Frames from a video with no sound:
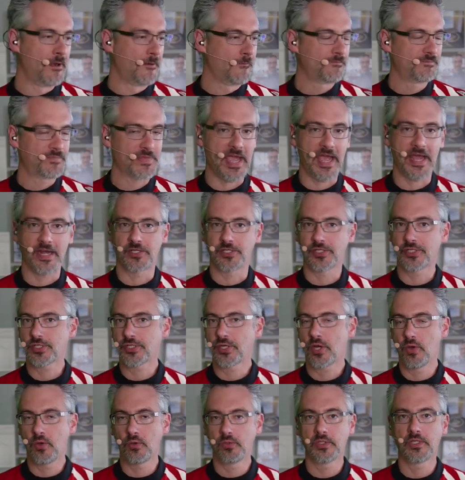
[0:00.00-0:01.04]
That is
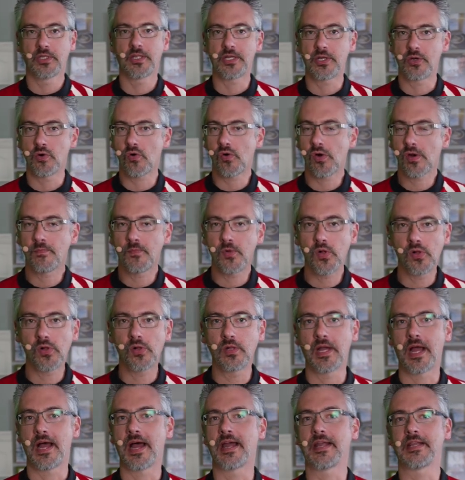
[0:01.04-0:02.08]
totally normal.
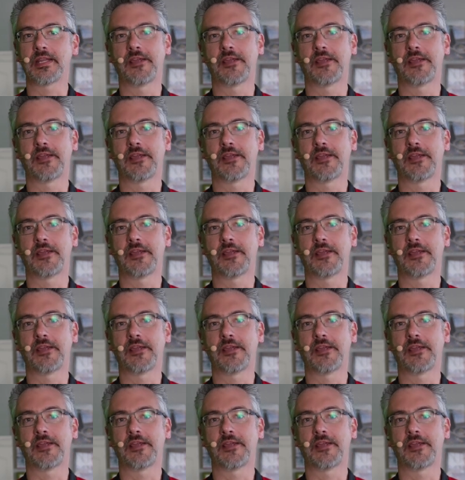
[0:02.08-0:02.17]
I,